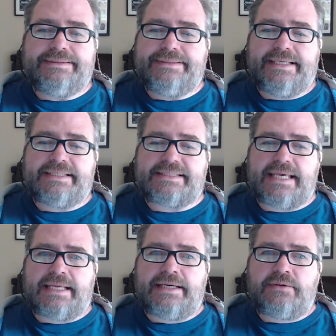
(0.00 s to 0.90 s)
That's
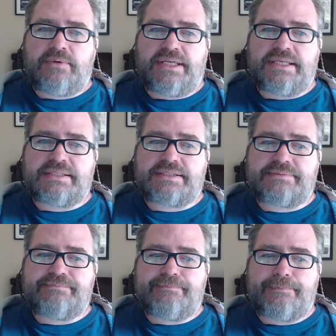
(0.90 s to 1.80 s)
it. I don't know what it is.
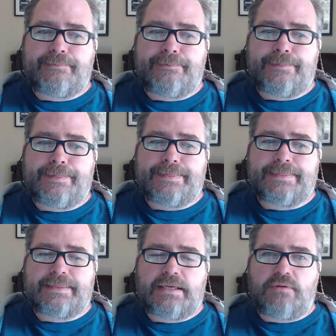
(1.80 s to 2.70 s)

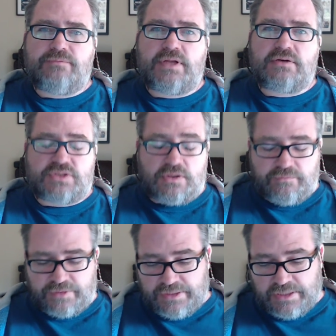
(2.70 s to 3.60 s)
Hopefully I'll
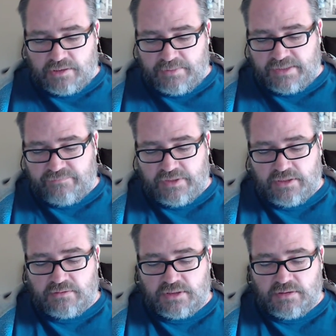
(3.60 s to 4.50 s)
solve it and then I'll make a
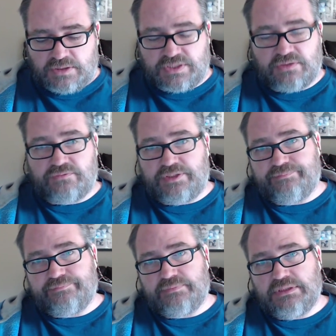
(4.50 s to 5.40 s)
video and go, I solved it.
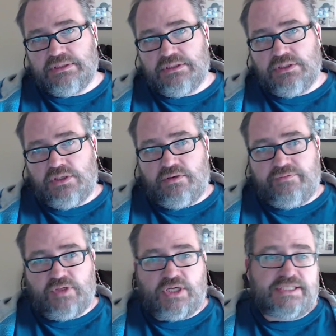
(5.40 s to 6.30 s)
Or if
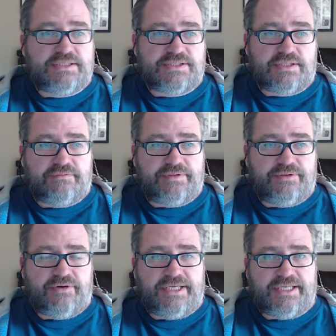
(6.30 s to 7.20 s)
not, I didn't solve it.
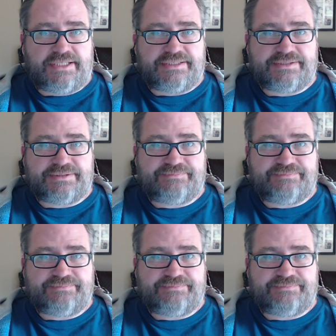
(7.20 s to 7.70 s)
All right, Nuggets.